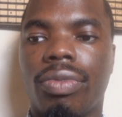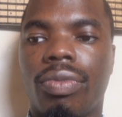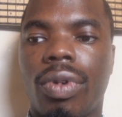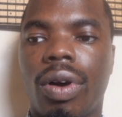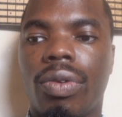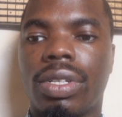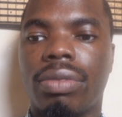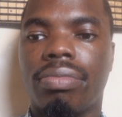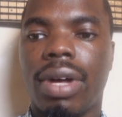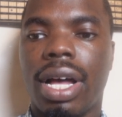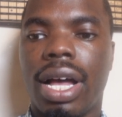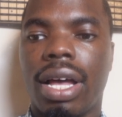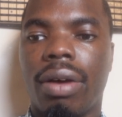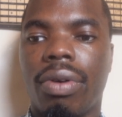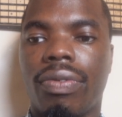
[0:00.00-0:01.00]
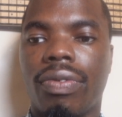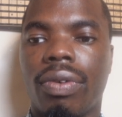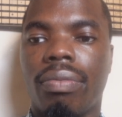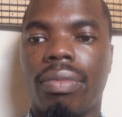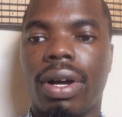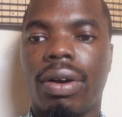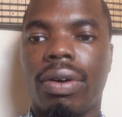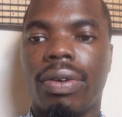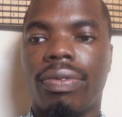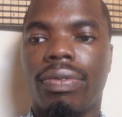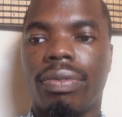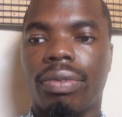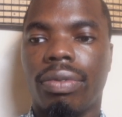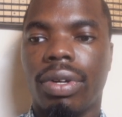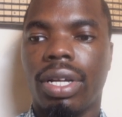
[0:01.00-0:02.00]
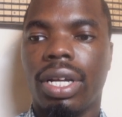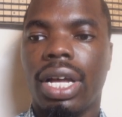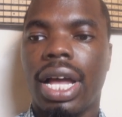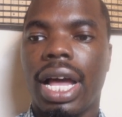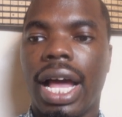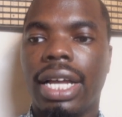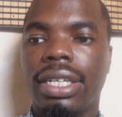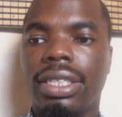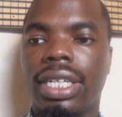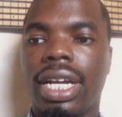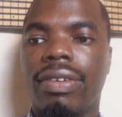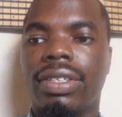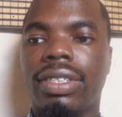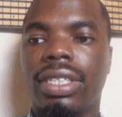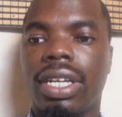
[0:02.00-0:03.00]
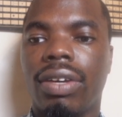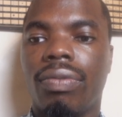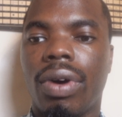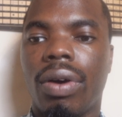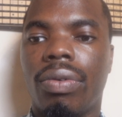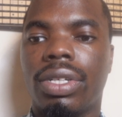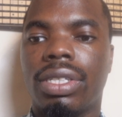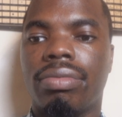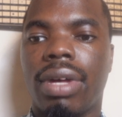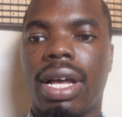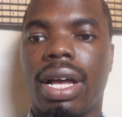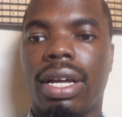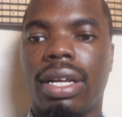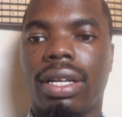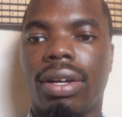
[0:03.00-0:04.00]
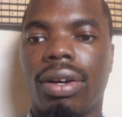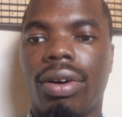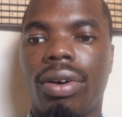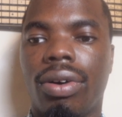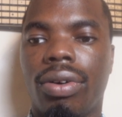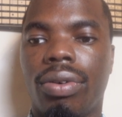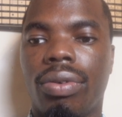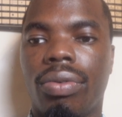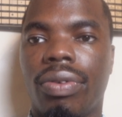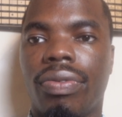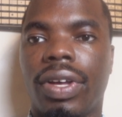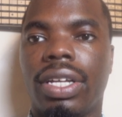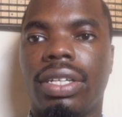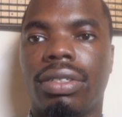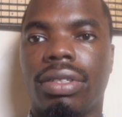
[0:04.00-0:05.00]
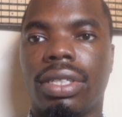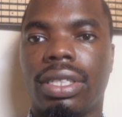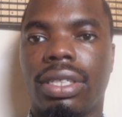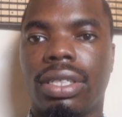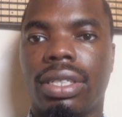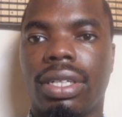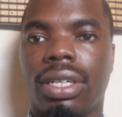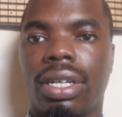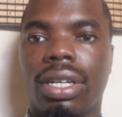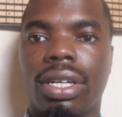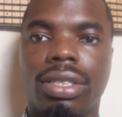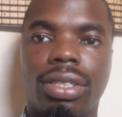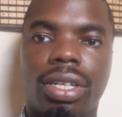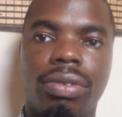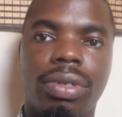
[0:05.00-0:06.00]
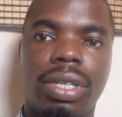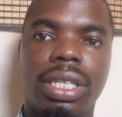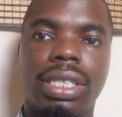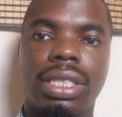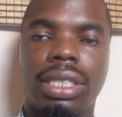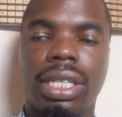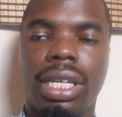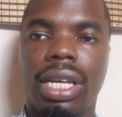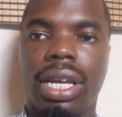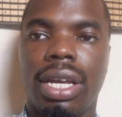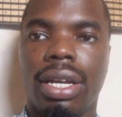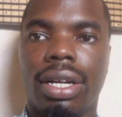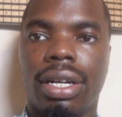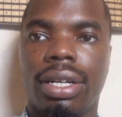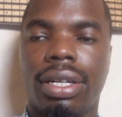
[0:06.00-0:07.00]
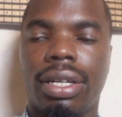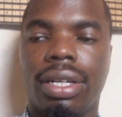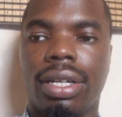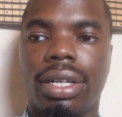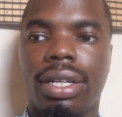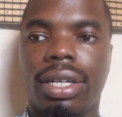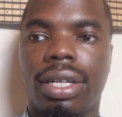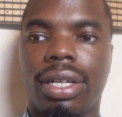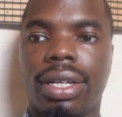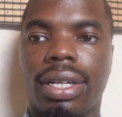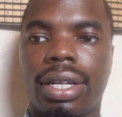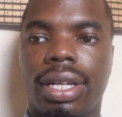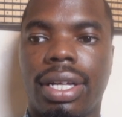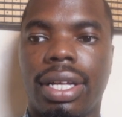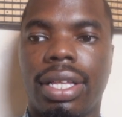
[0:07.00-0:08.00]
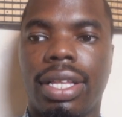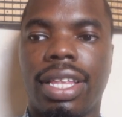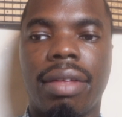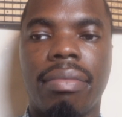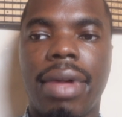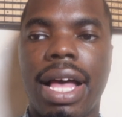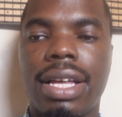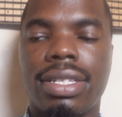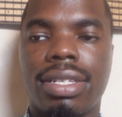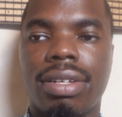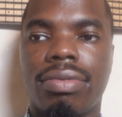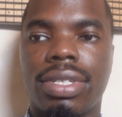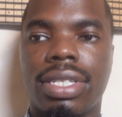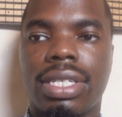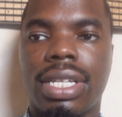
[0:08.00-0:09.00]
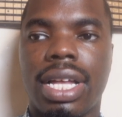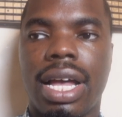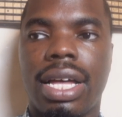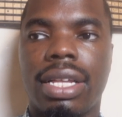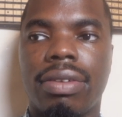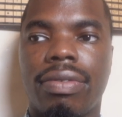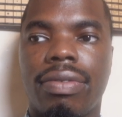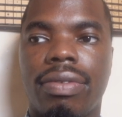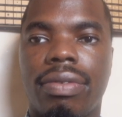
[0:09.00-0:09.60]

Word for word: what was mine with, with I should have received what was my own with interest. So you can see here that the master was not